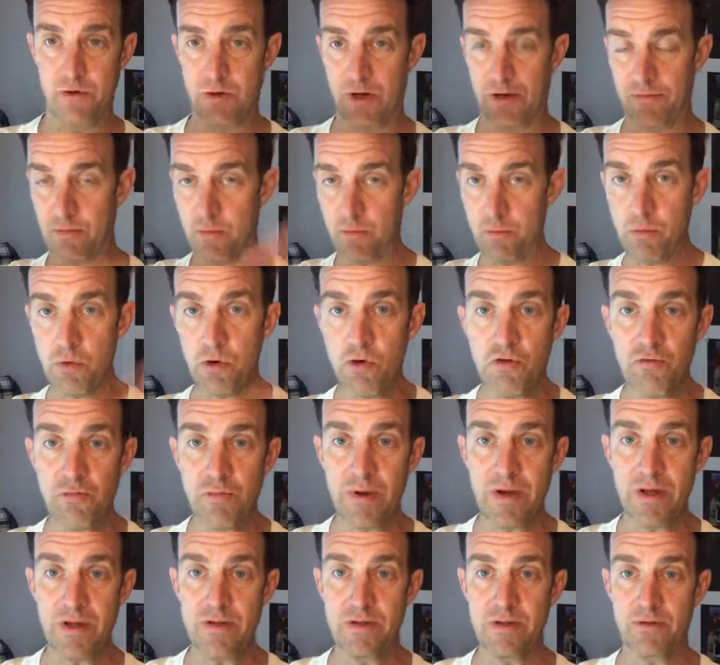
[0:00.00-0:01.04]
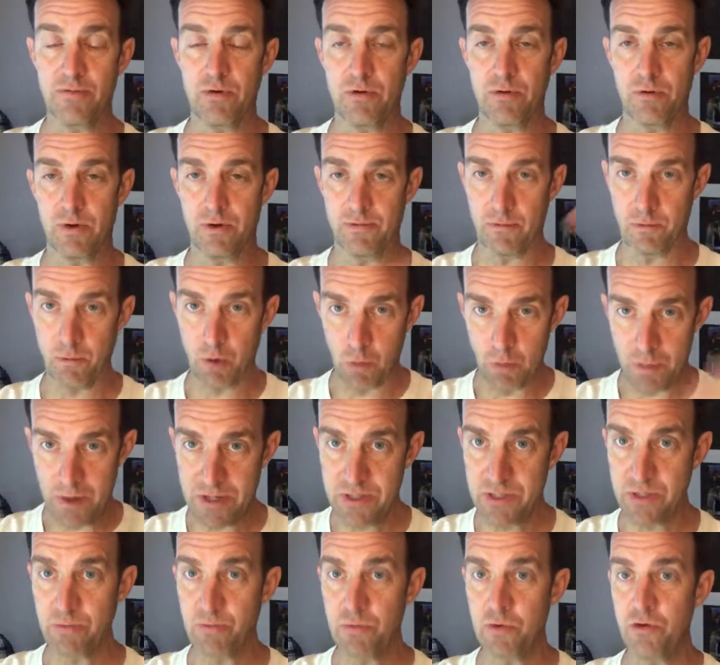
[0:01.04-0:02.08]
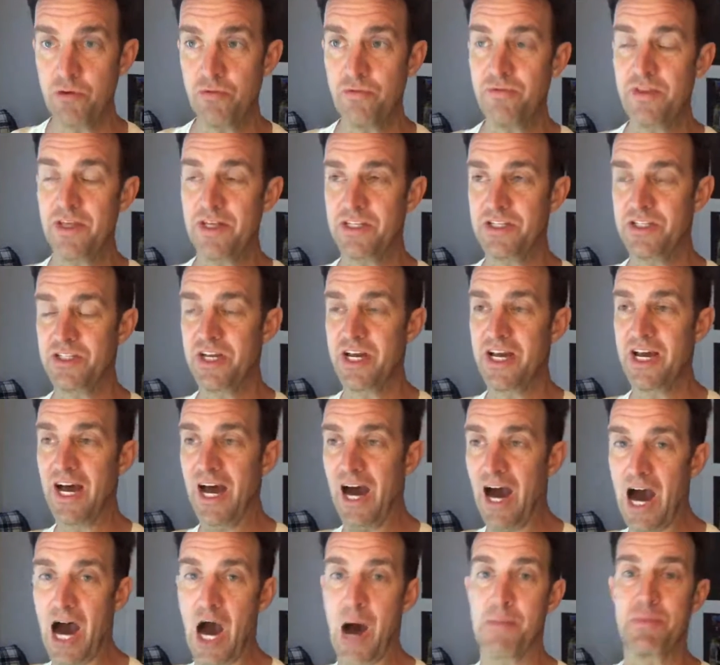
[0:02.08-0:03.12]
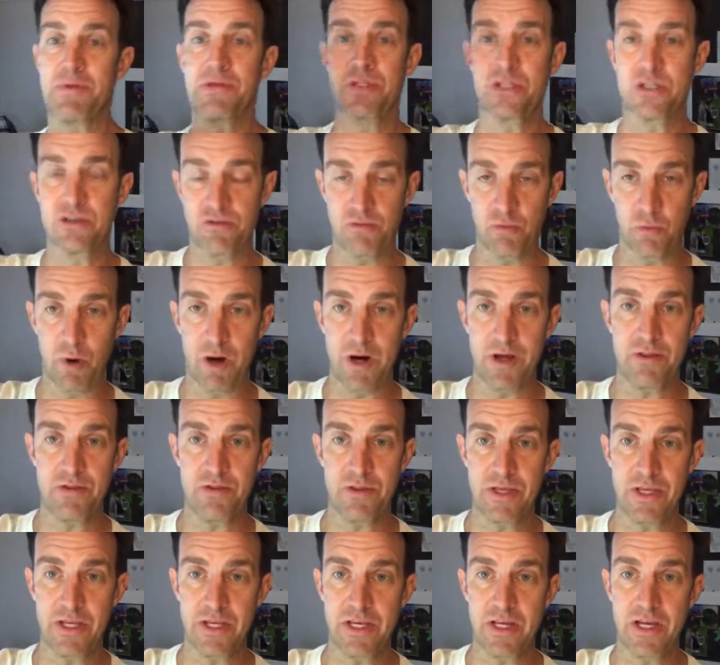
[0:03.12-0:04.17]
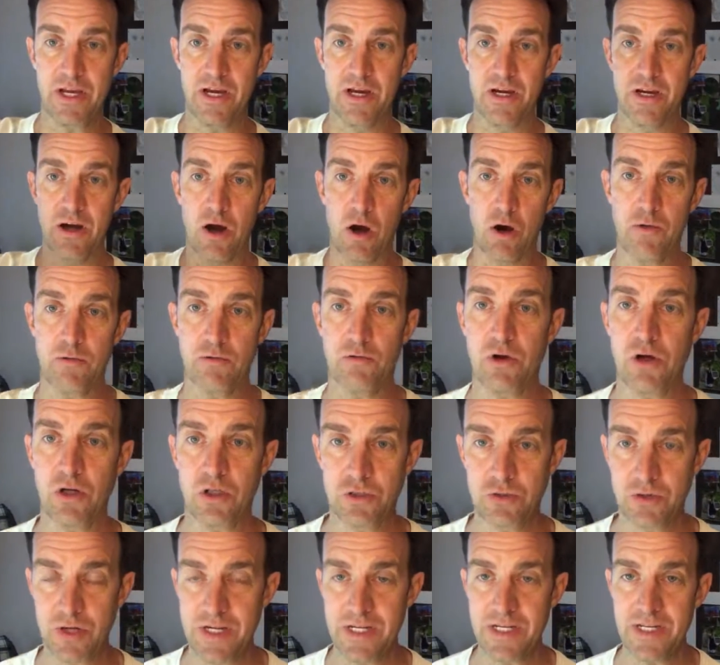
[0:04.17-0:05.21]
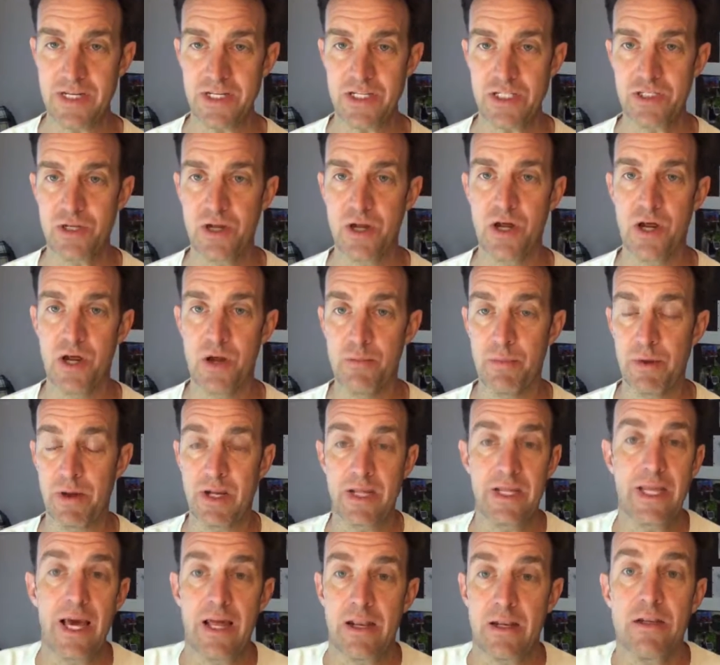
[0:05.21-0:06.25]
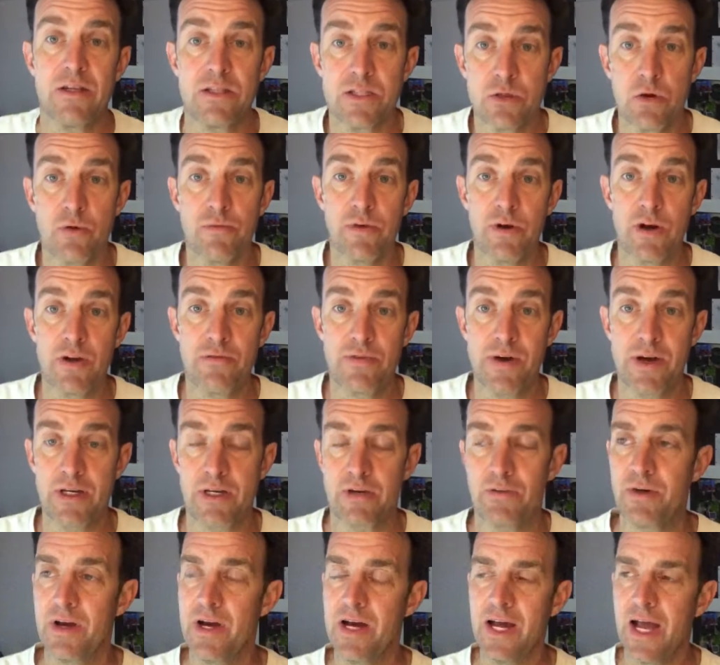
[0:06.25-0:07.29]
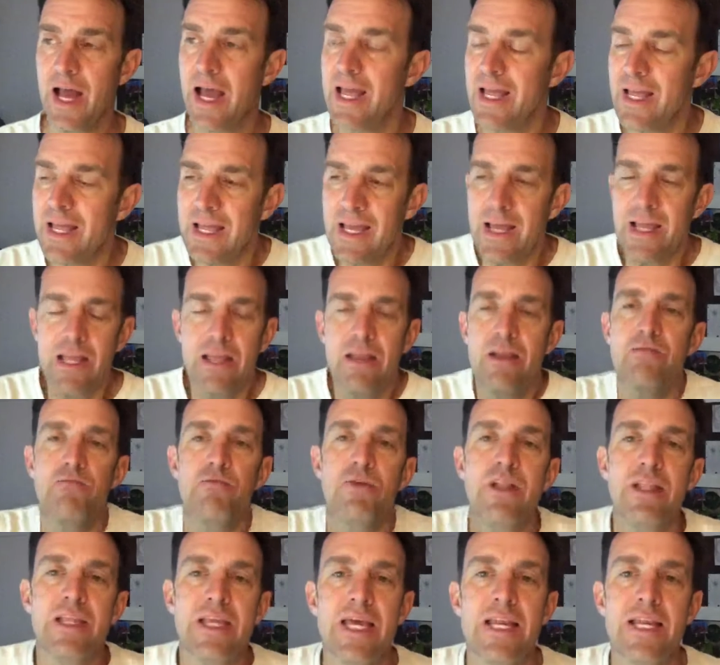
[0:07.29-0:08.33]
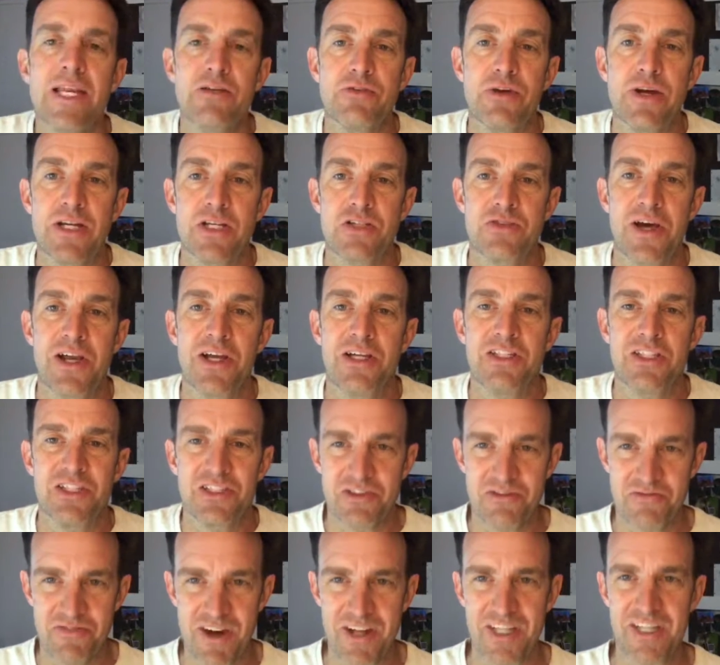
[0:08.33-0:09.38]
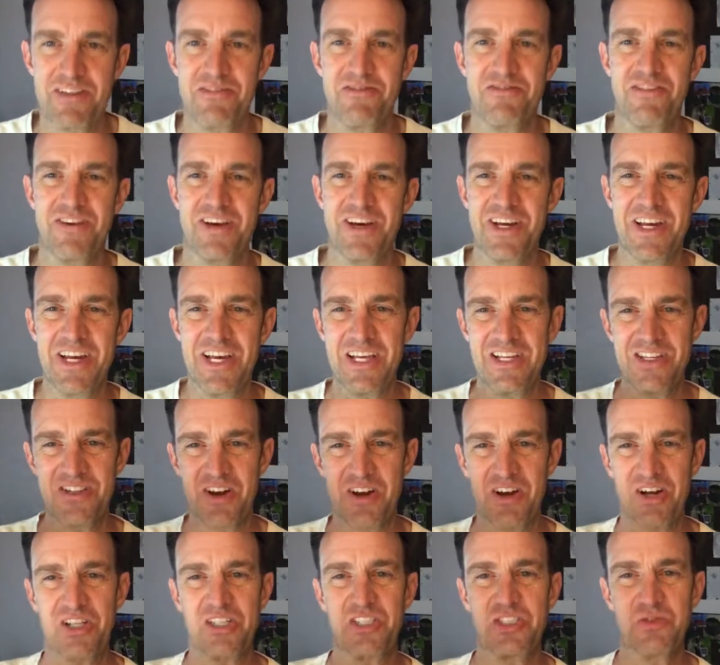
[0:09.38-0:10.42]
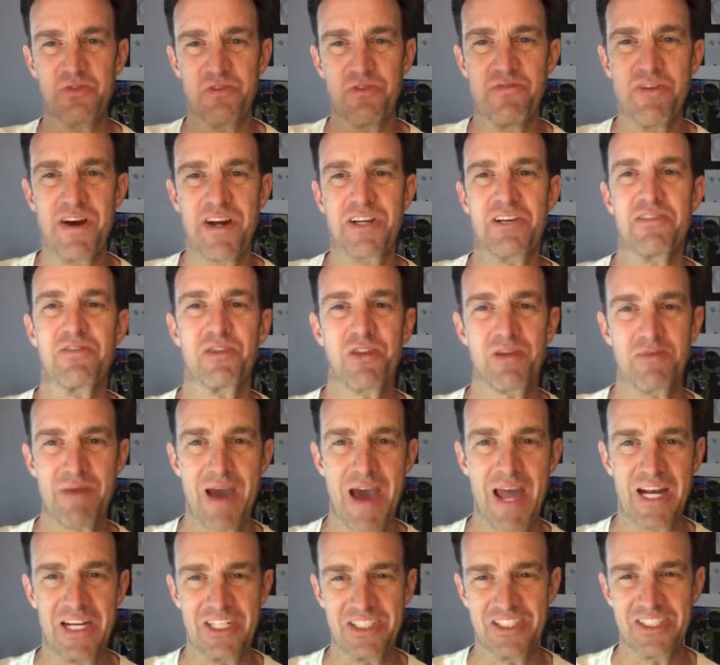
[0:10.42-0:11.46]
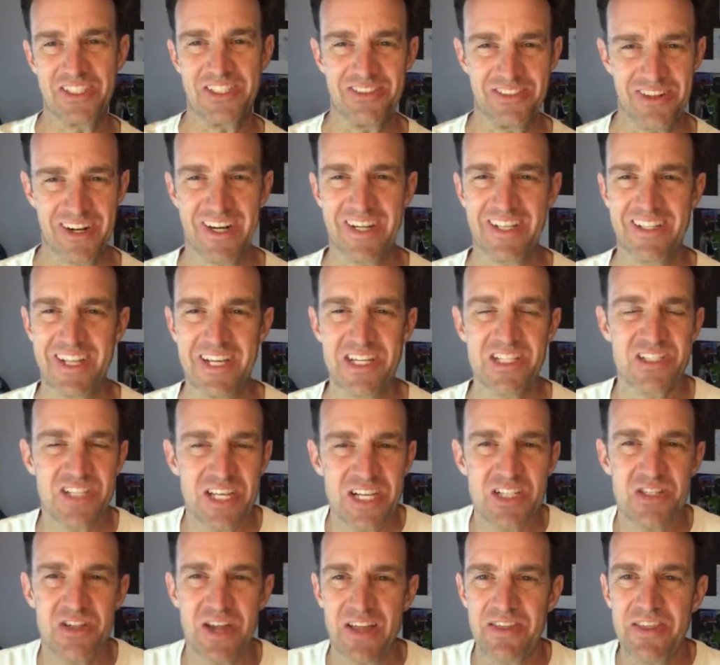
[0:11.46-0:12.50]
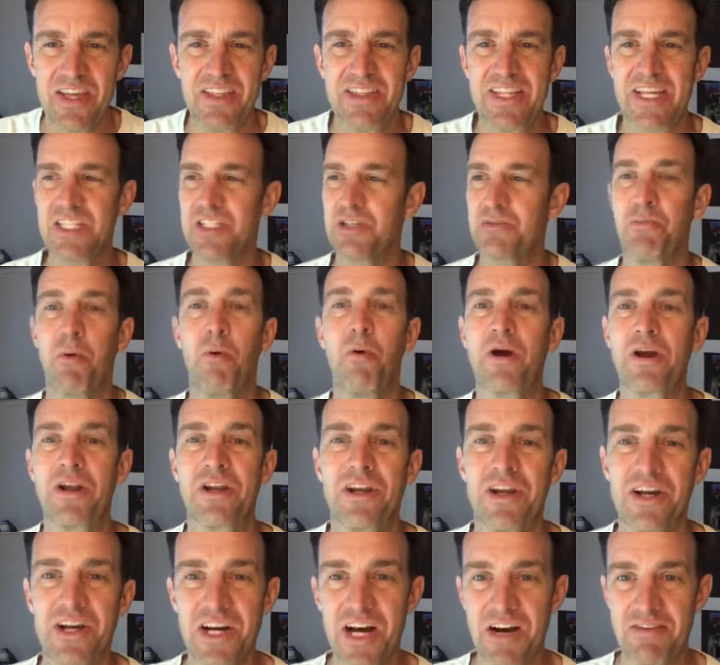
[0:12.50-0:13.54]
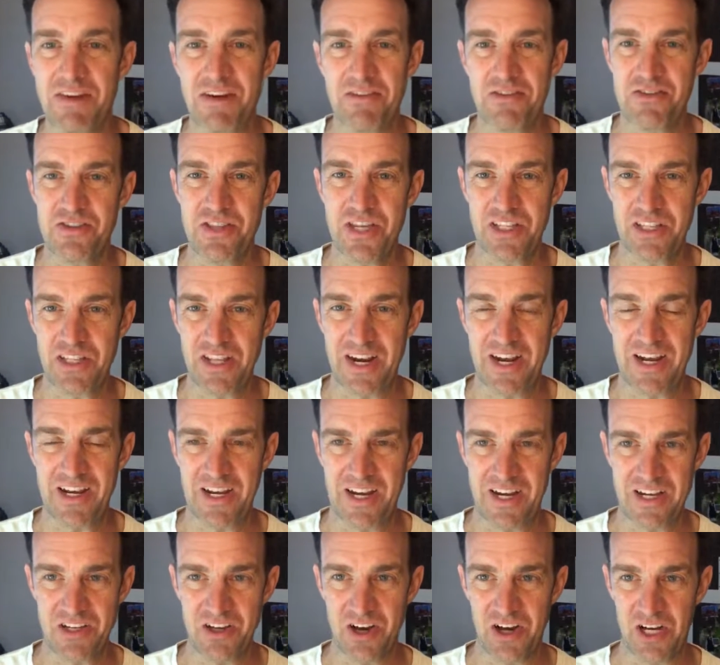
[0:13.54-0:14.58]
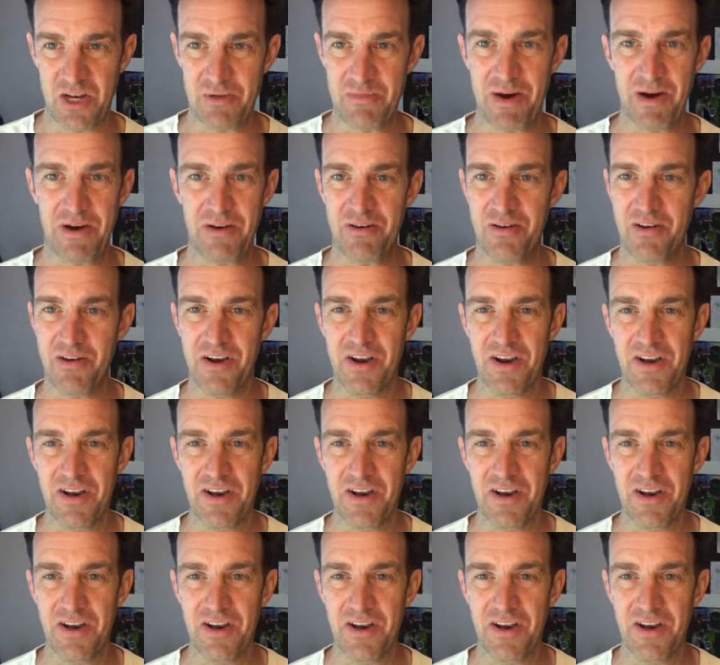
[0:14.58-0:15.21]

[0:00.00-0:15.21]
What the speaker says: a movement, of a momentum move that's opposite of what the overall trend is. But again, still very effective. Really, any trading strategy is effective as long as you effectively manage it, right? I think that's the point of everything that I talk about